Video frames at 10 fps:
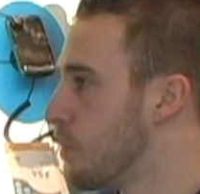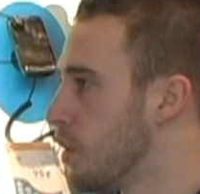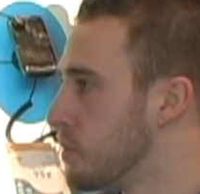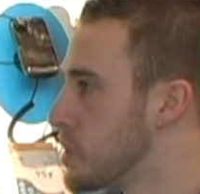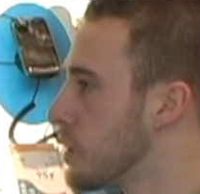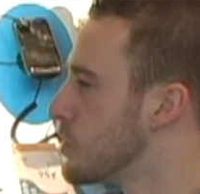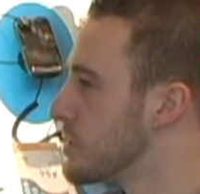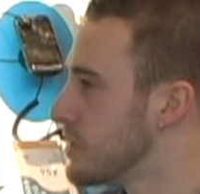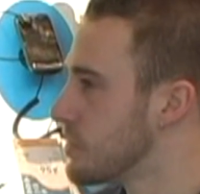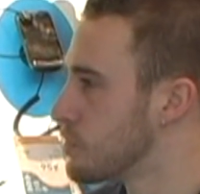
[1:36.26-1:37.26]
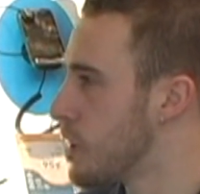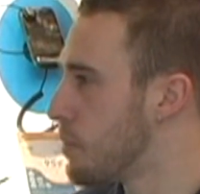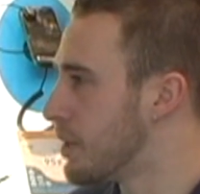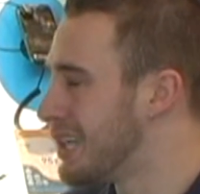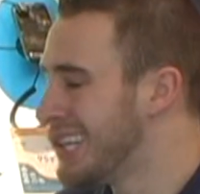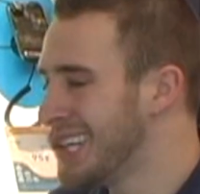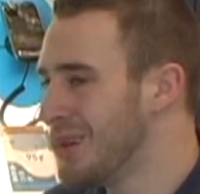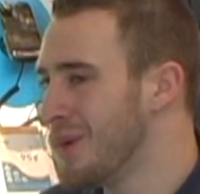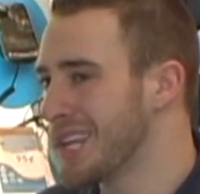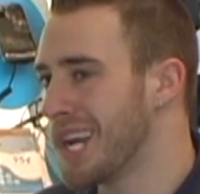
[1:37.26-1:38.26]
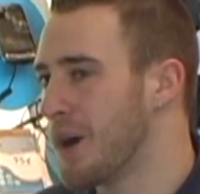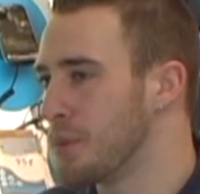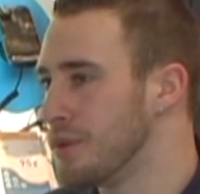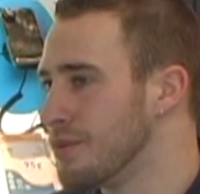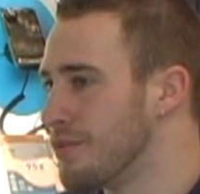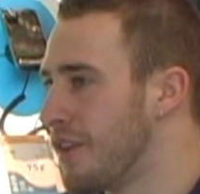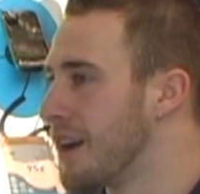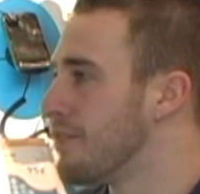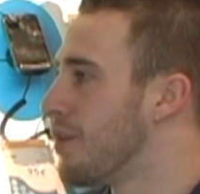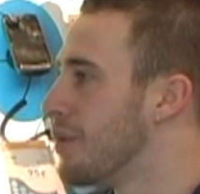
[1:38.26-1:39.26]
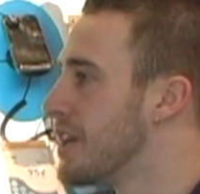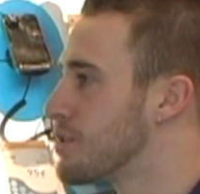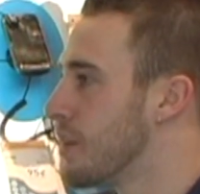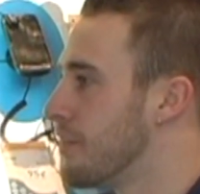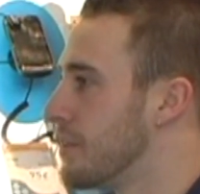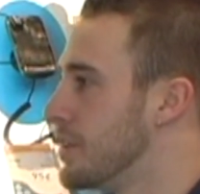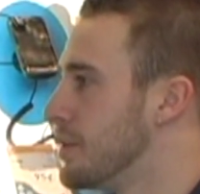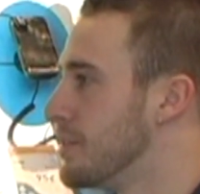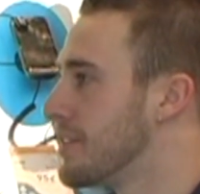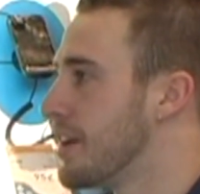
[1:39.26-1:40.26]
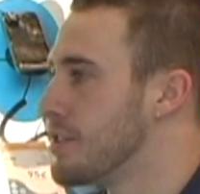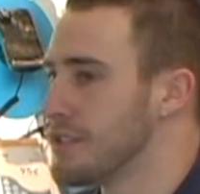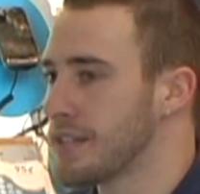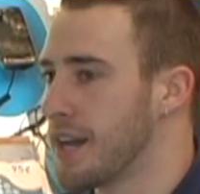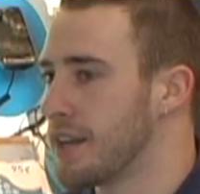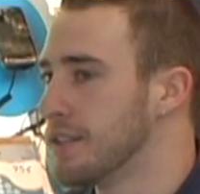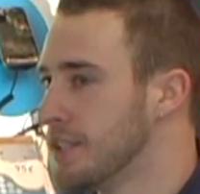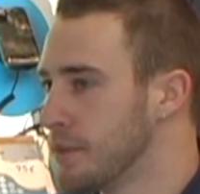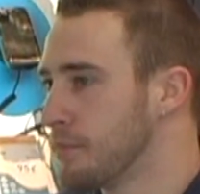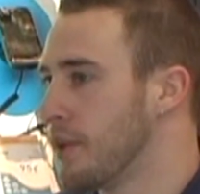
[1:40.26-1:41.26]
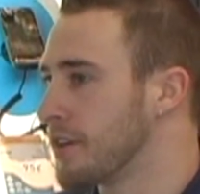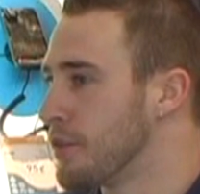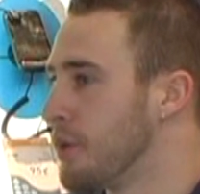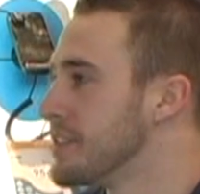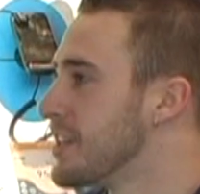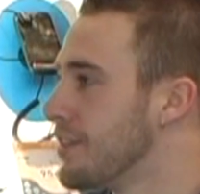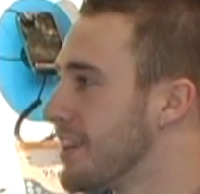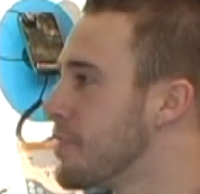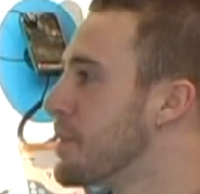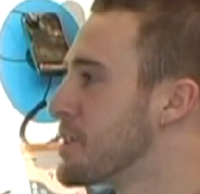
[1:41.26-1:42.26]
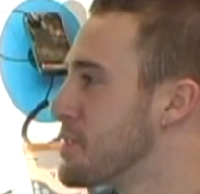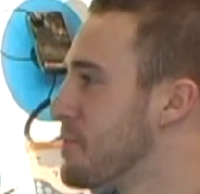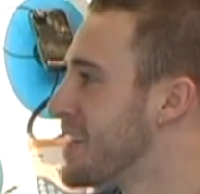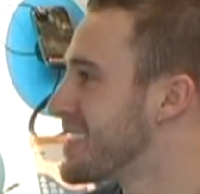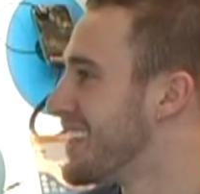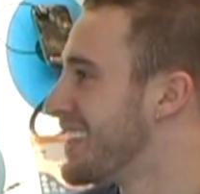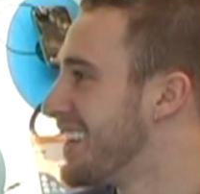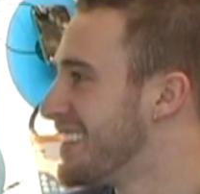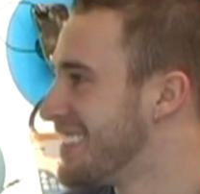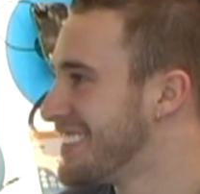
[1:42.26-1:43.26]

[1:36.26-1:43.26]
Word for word: for them, talk to a sales rep, and we can help you find a phone that's right for you instead of just kind of plucking the ones that you like the pictures best online.